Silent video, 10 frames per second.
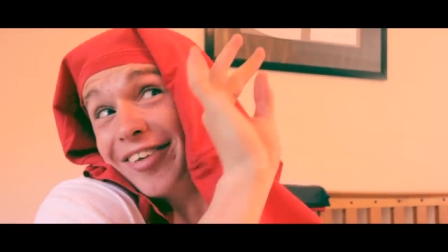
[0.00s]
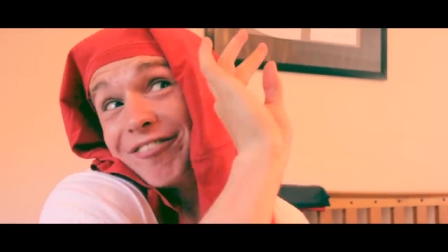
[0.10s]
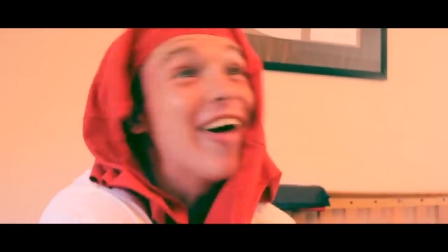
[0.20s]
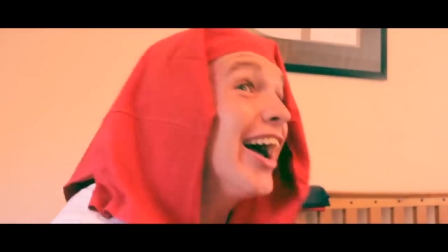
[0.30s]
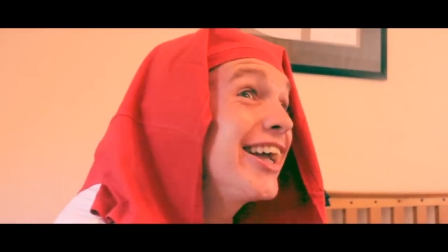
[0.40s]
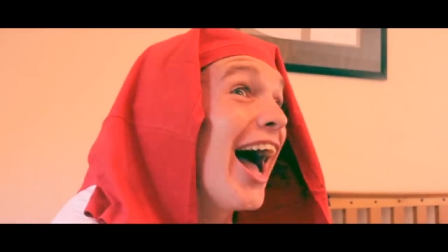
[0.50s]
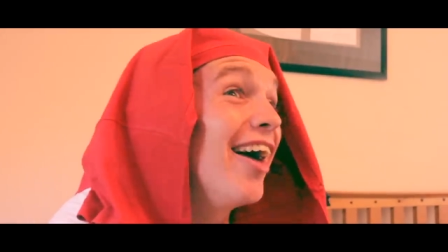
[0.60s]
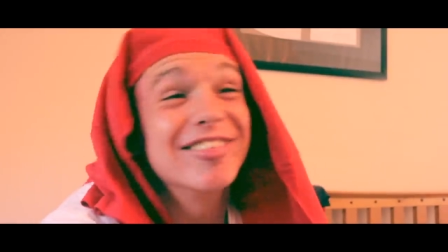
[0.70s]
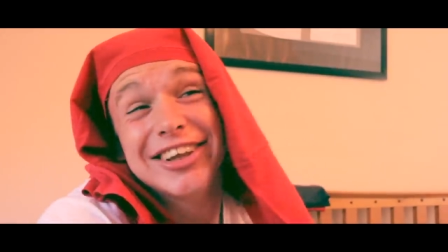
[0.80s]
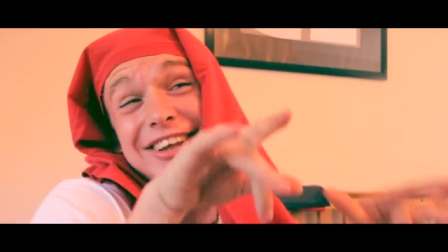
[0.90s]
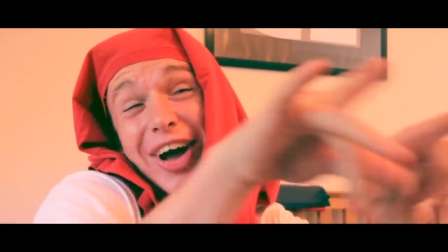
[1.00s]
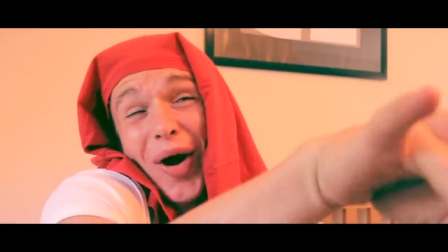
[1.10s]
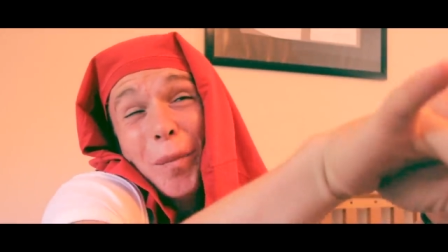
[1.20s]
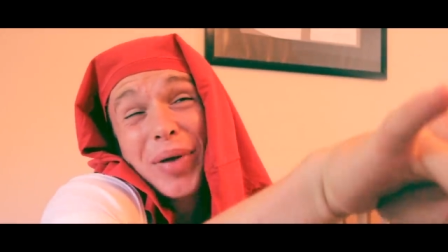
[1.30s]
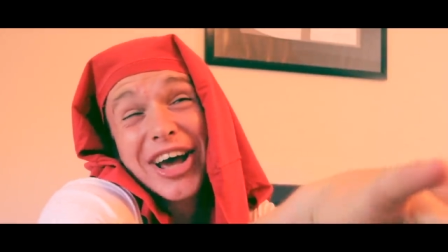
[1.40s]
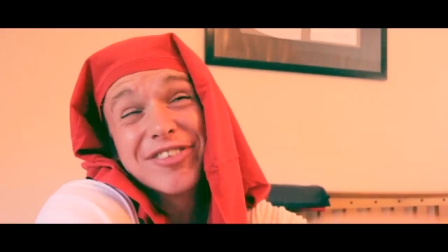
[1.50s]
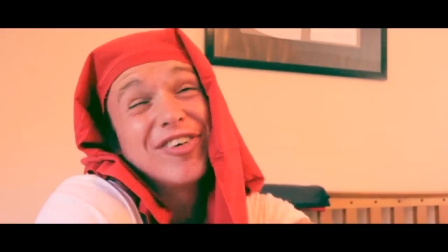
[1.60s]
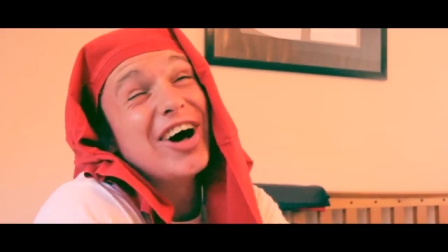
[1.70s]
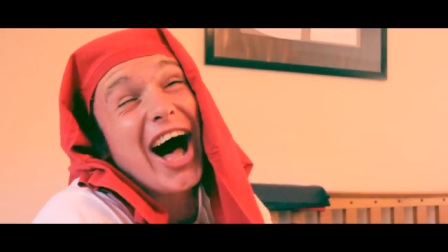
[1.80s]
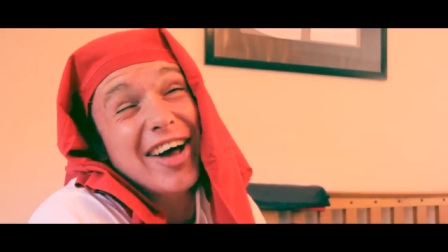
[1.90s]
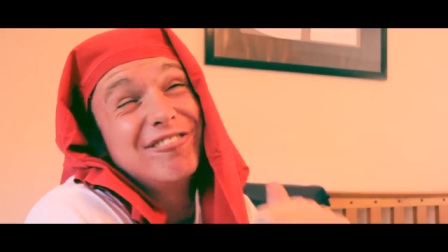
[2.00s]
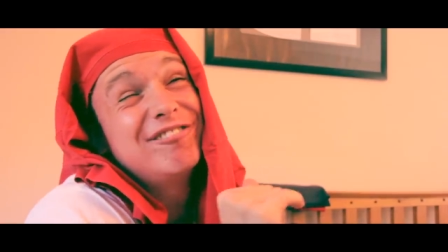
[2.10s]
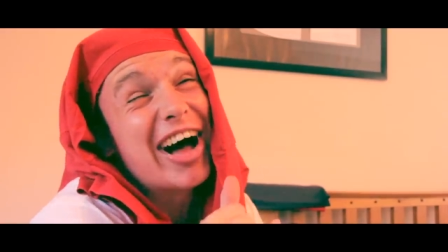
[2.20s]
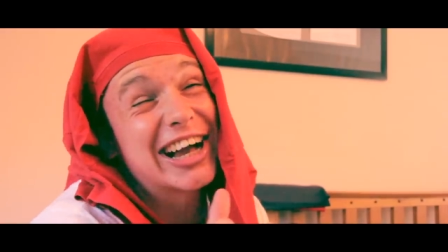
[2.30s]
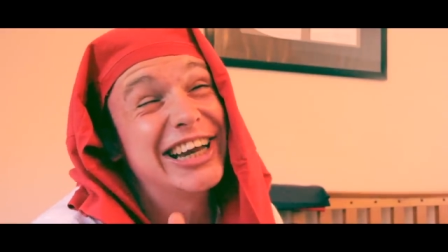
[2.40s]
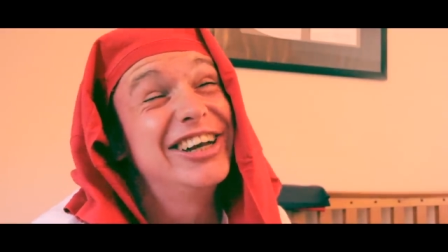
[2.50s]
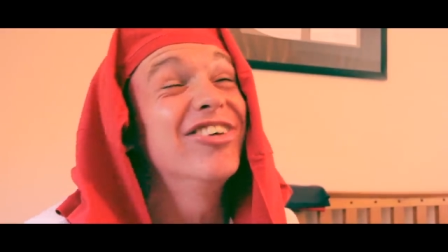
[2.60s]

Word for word: the fuck up. You're beautiful. I'm fucking